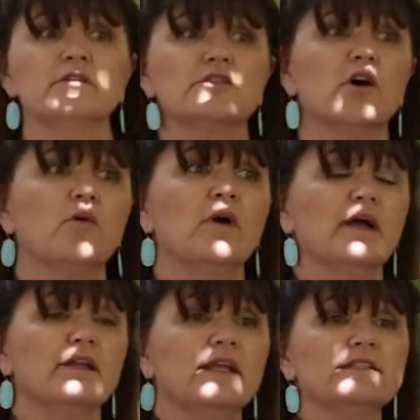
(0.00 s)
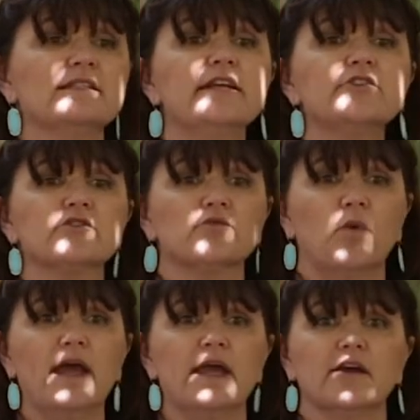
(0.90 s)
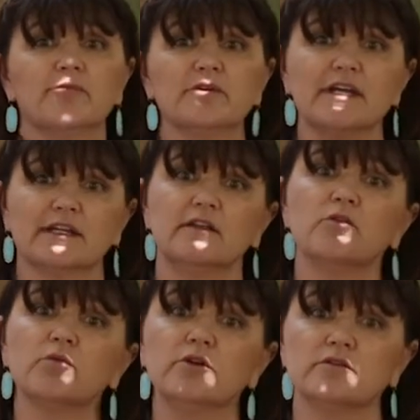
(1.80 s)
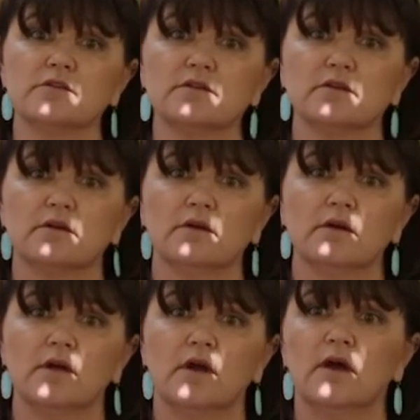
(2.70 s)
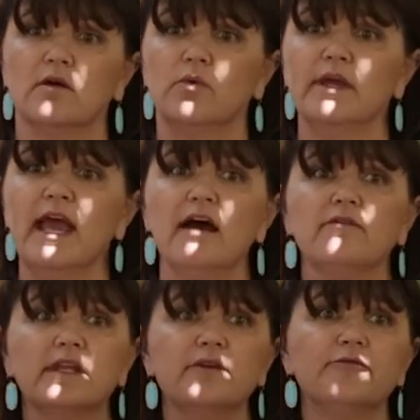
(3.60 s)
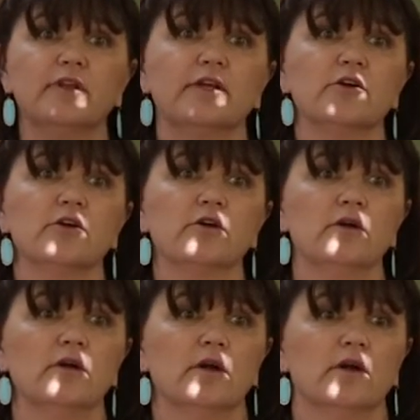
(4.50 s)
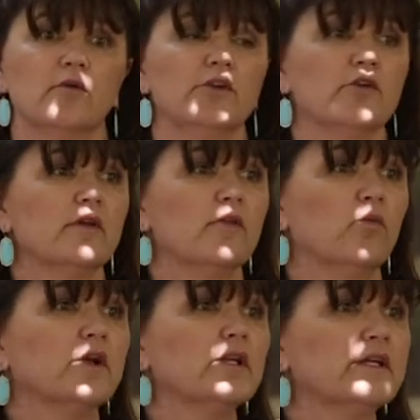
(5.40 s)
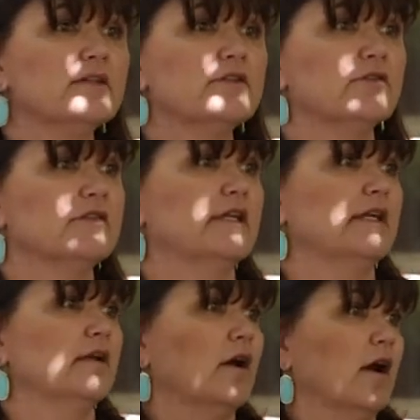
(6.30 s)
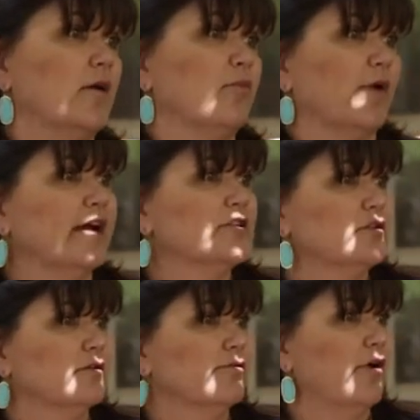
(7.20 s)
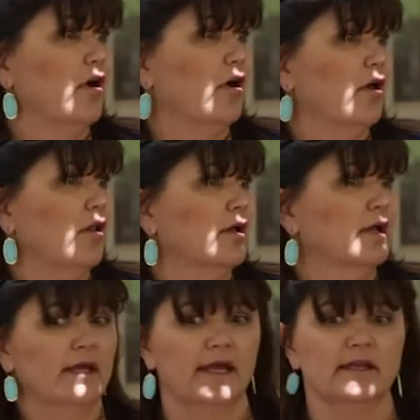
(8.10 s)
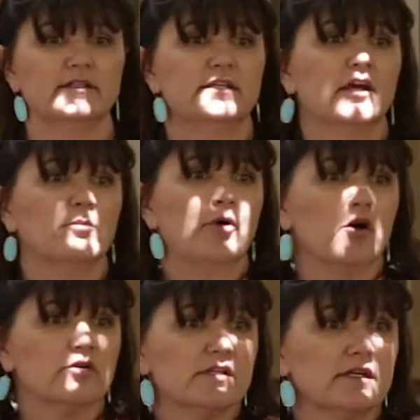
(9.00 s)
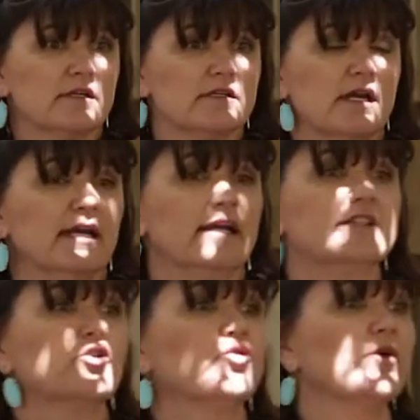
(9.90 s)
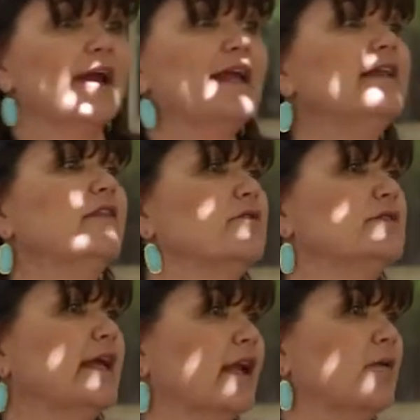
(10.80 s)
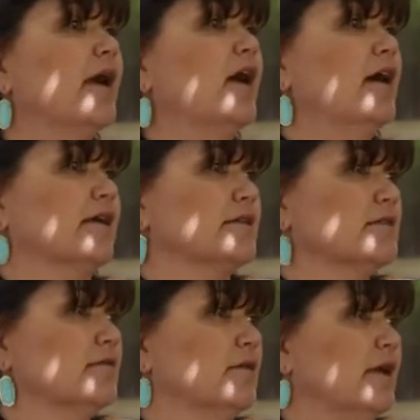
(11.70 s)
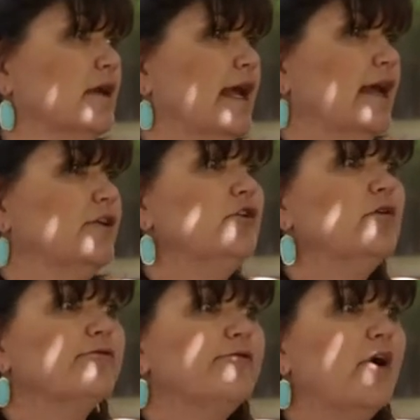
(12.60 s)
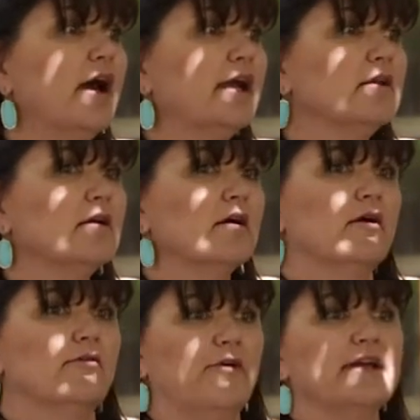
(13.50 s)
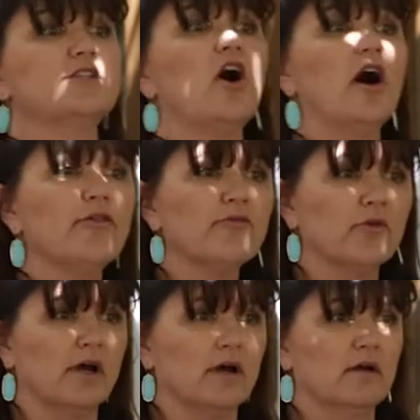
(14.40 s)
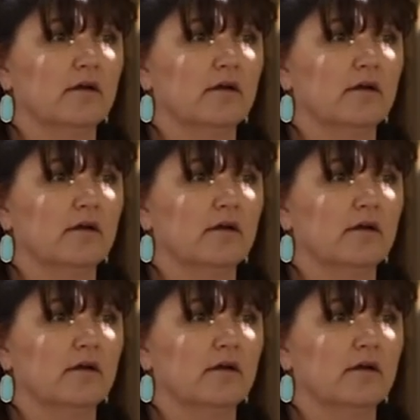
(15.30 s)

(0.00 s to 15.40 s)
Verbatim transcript: So it's nature's way of protecting the roots. We have leaf litter. When you're in the woodlands, you see a branch fall and it decomposes. It's creating those antibiotics. You don't find Phytophthora,